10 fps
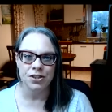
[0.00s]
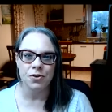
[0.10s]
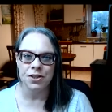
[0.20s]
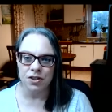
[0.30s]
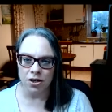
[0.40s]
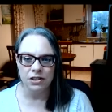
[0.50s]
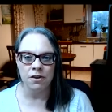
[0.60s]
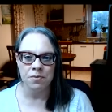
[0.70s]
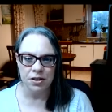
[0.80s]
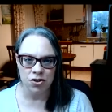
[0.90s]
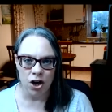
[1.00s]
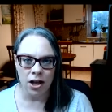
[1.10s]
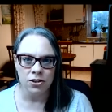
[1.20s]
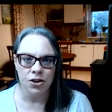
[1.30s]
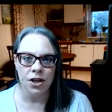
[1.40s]
So he starts from his
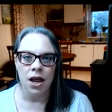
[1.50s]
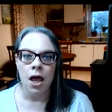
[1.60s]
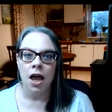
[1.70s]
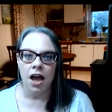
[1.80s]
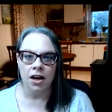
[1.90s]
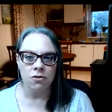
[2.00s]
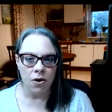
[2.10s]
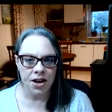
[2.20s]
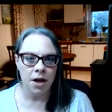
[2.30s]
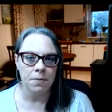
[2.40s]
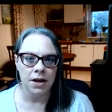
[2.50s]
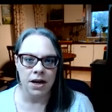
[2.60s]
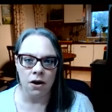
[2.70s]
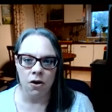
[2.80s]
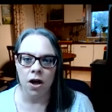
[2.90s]
childhood and growing up in an
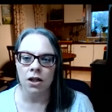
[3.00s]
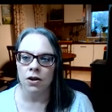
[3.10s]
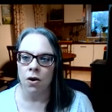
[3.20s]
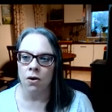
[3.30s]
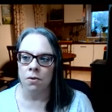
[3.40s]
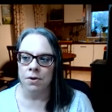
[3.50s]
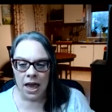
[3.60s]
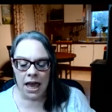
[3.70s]
alcoholic home